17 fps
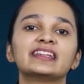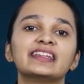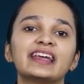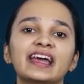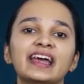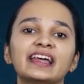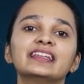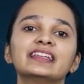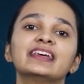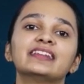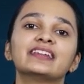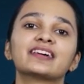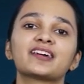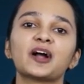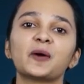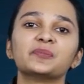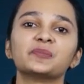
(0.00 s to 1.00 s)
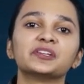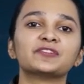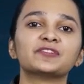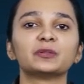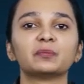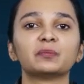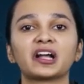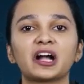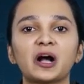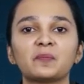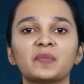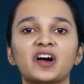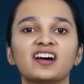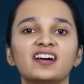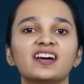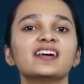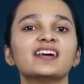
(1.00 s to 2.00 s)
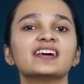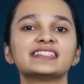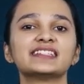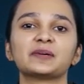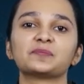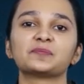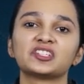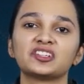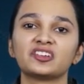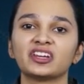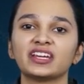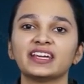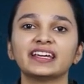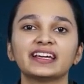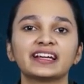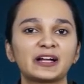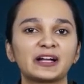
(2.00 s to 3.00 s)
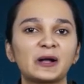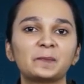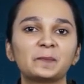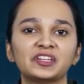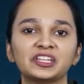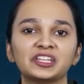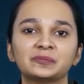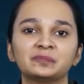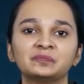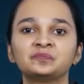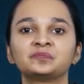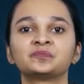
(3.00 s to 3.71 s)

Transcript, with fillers: then the company will become a subsidiary company.